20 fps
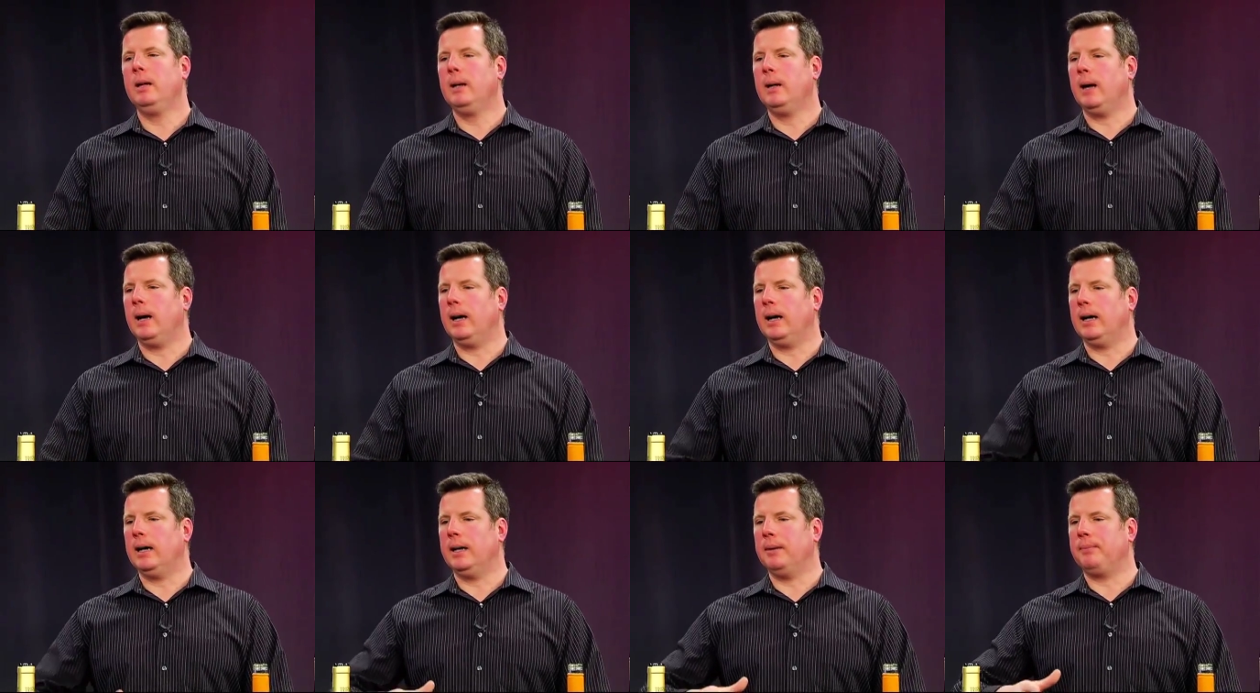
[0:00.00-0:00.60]

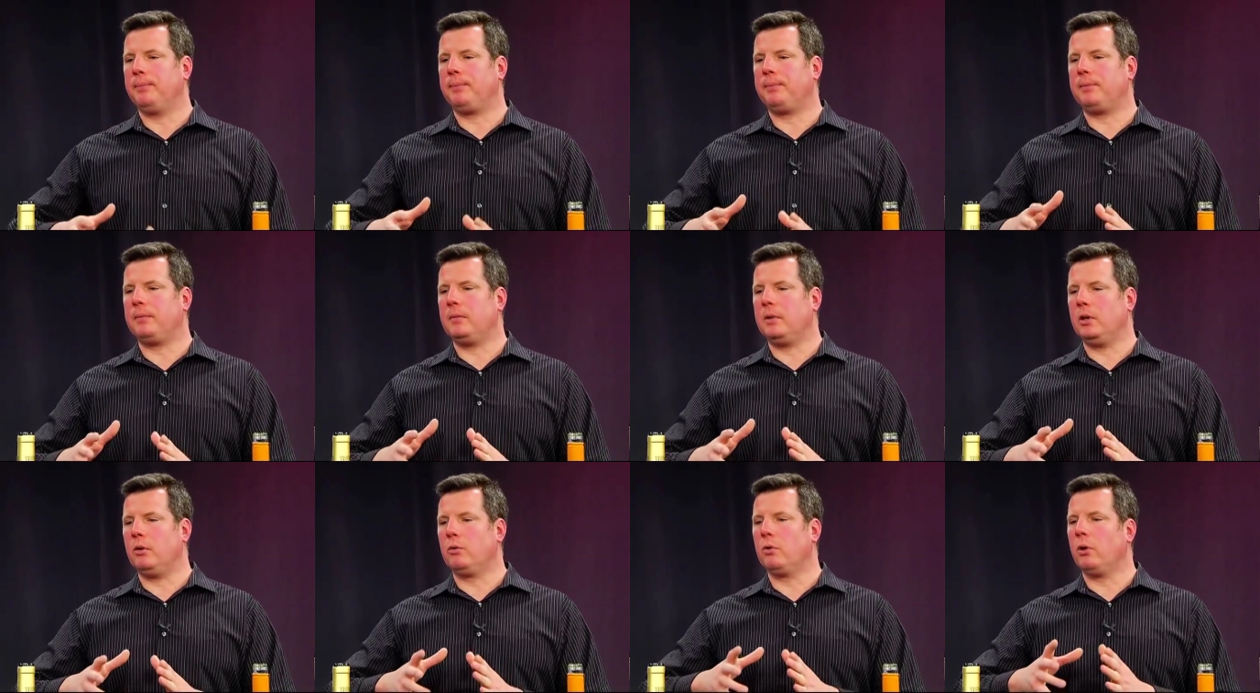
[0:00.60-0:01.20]
Uh,
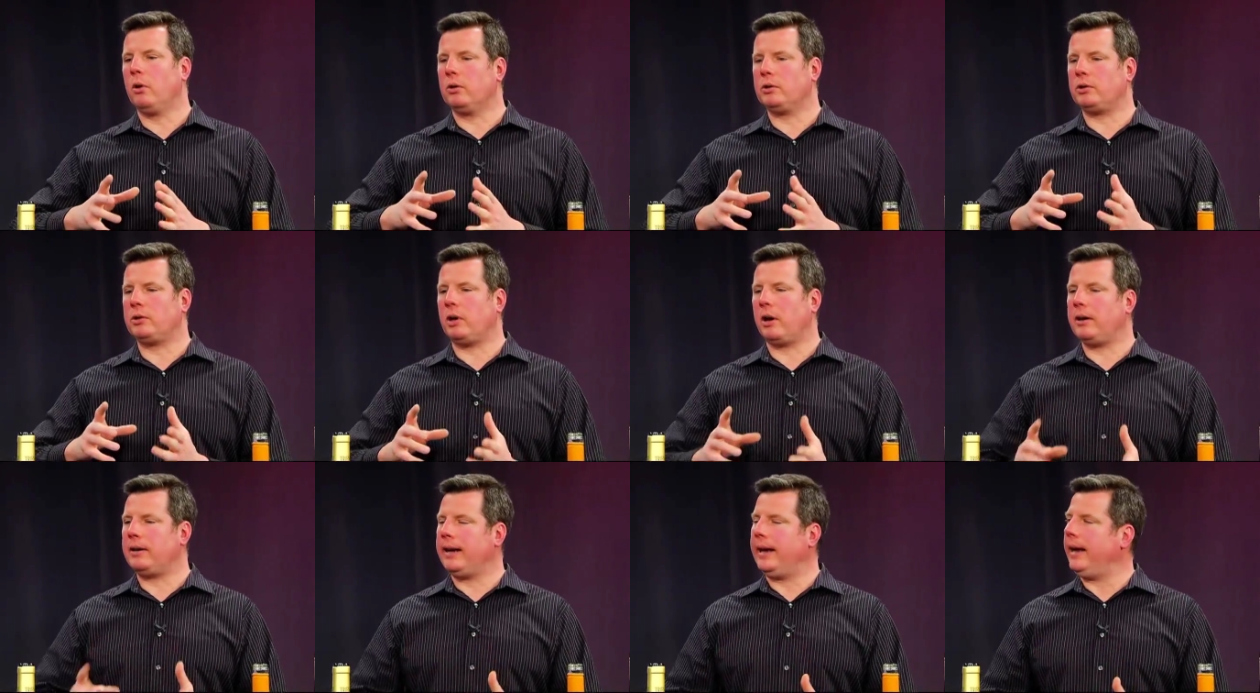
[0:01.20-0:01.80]
you grow
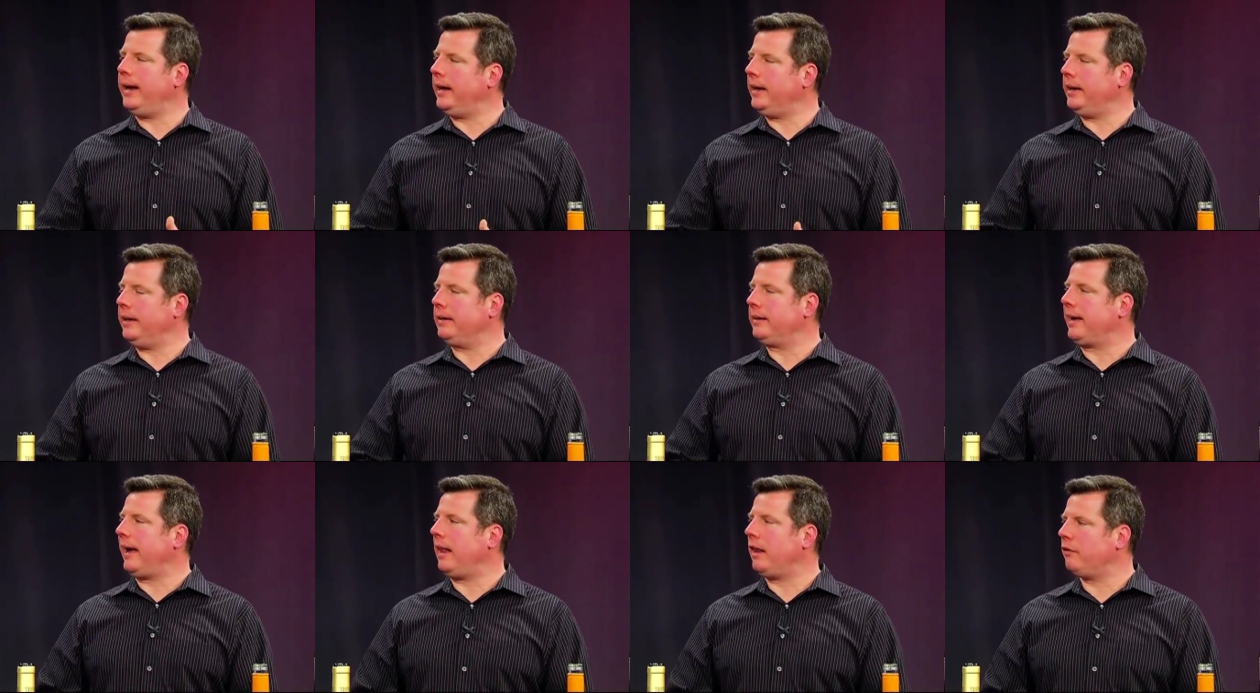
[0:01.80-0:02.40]
Chardonnay in
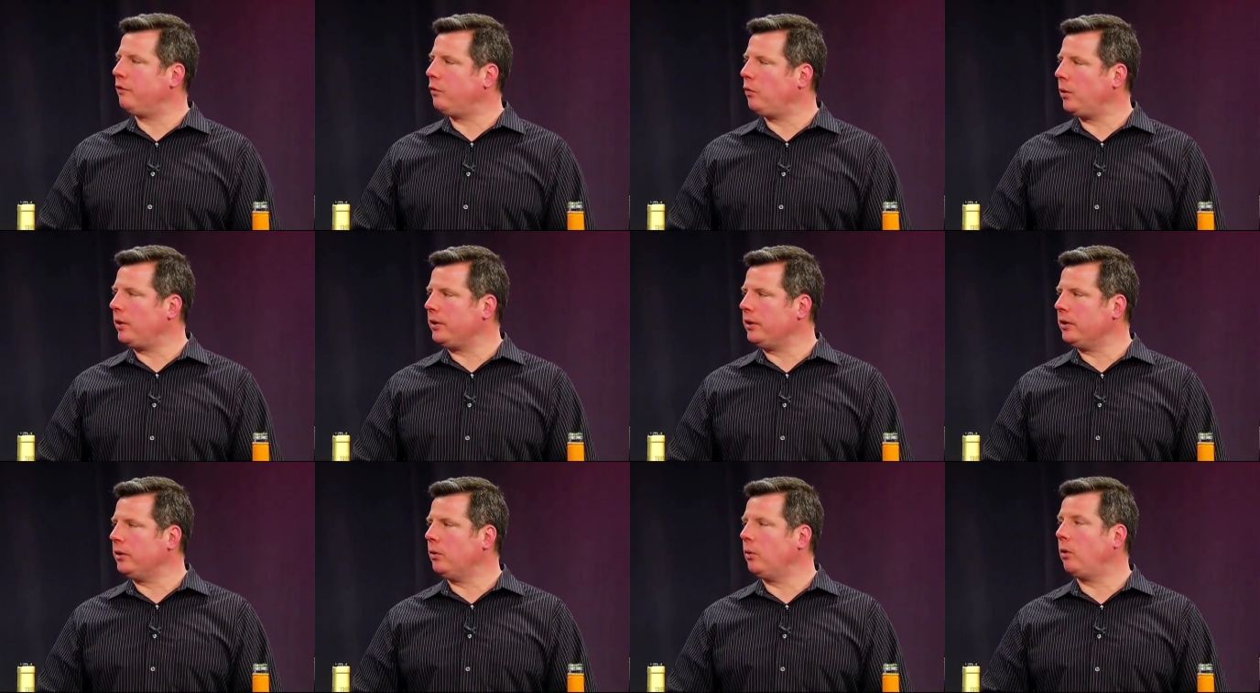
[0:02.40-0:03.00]

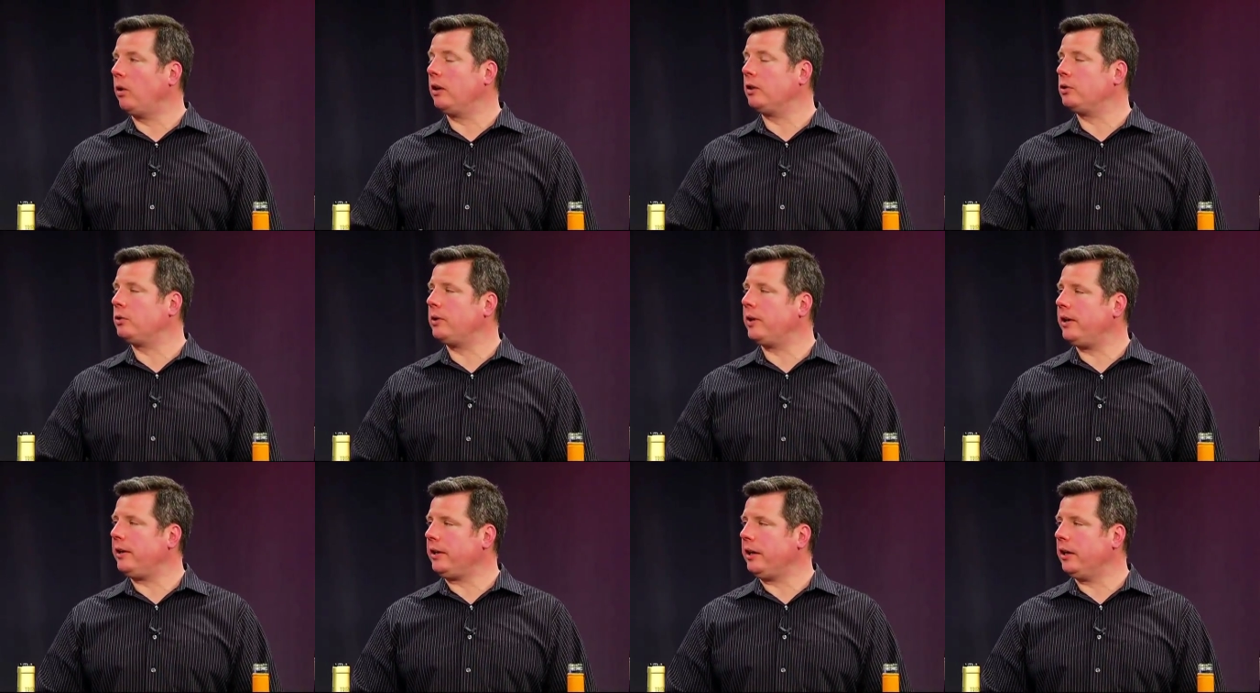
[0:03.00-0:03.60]
California or
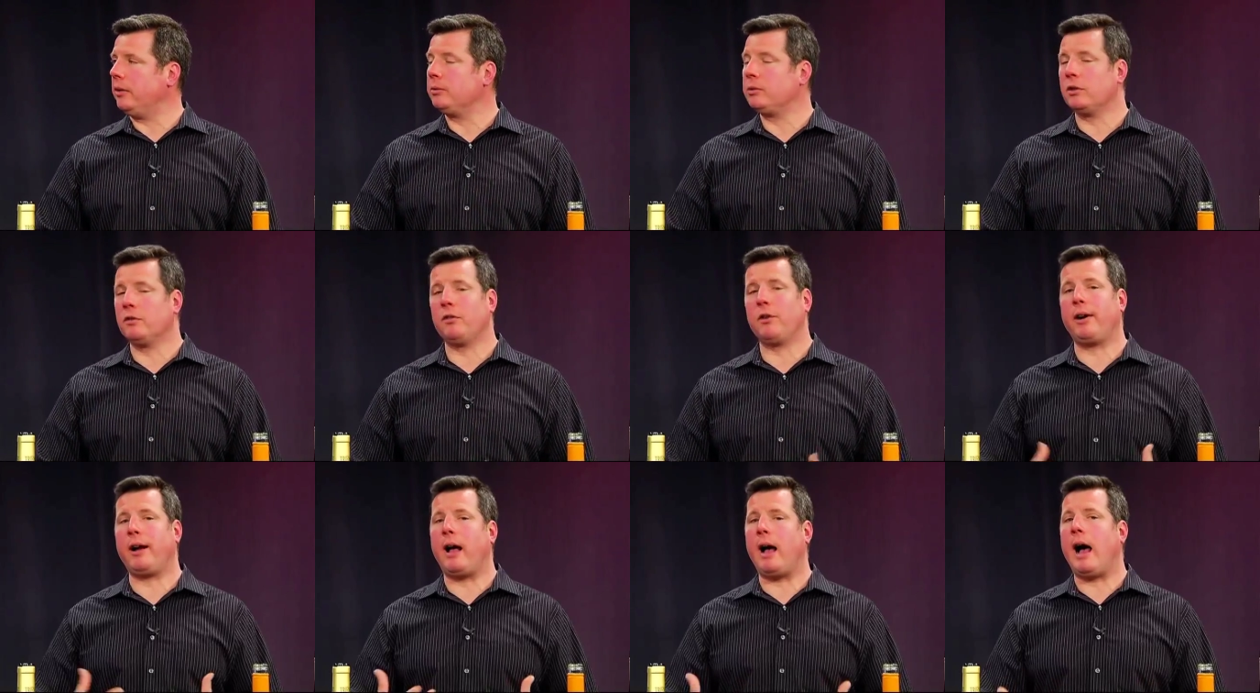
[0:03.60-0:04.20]
Australia, which are
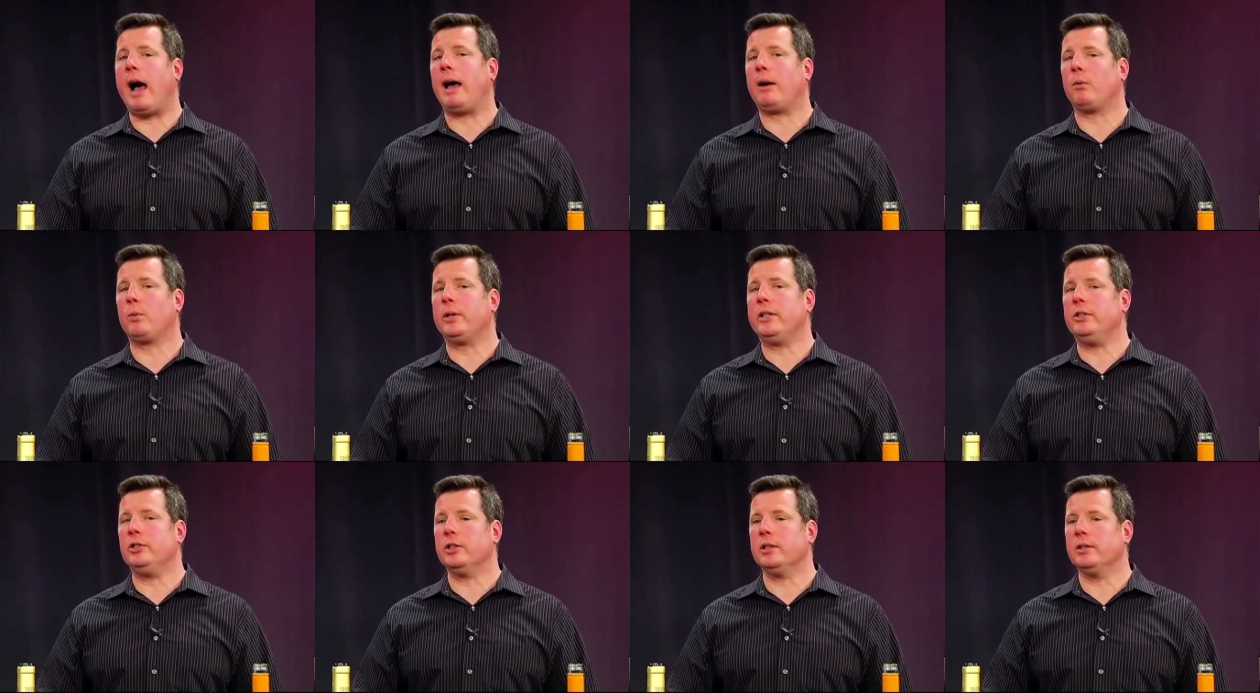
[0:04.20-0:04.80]
very hot
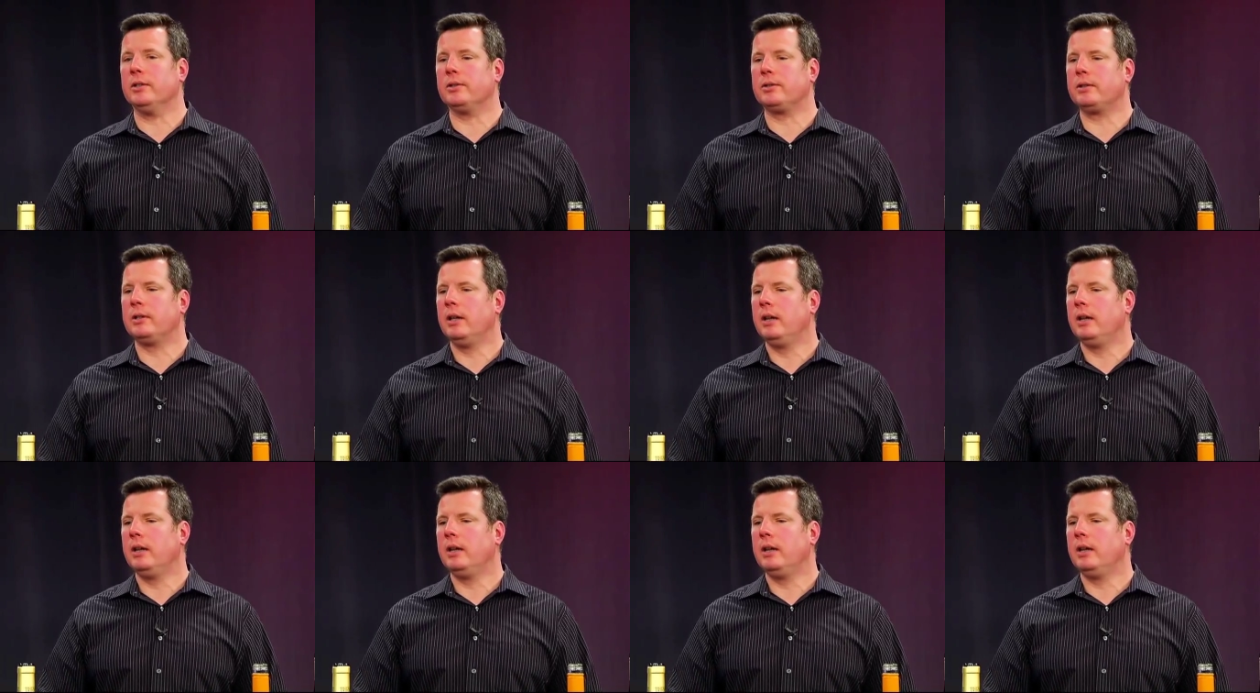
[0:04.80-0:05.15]
regions,